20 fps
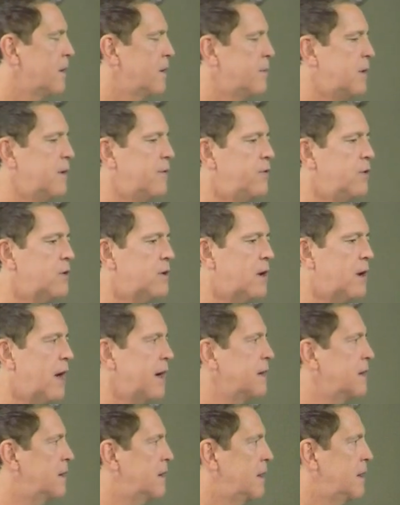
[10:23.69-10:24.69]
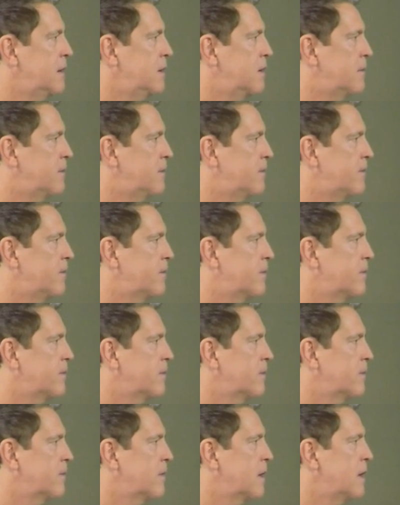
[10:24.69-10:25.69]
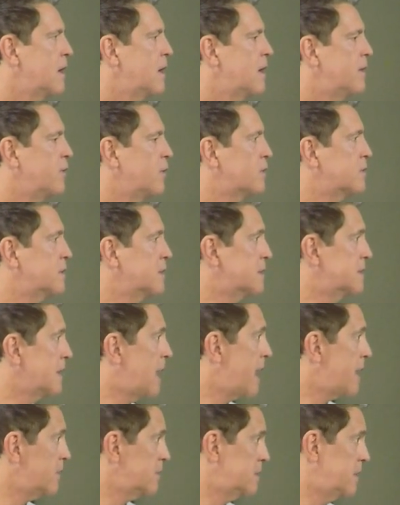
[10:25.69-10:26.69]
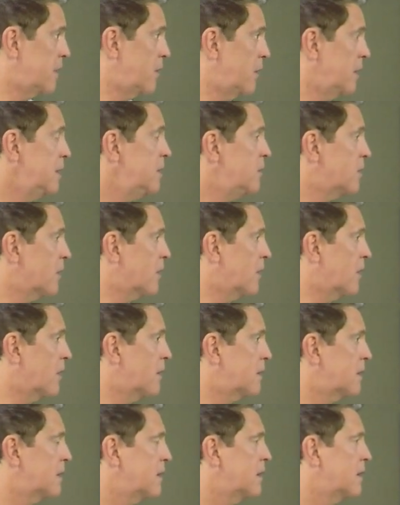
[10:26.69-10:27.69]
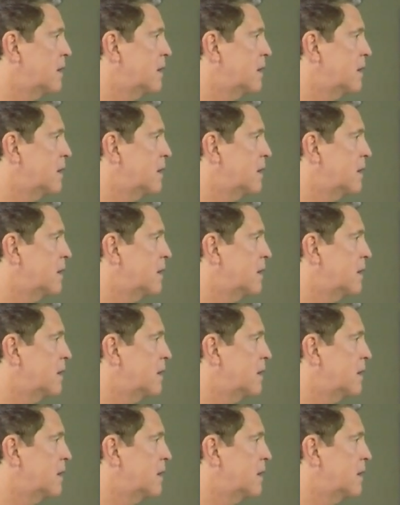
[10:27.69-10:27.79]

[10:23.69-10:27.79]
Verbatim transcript: But if you're delighting Him, those desires that are in your heart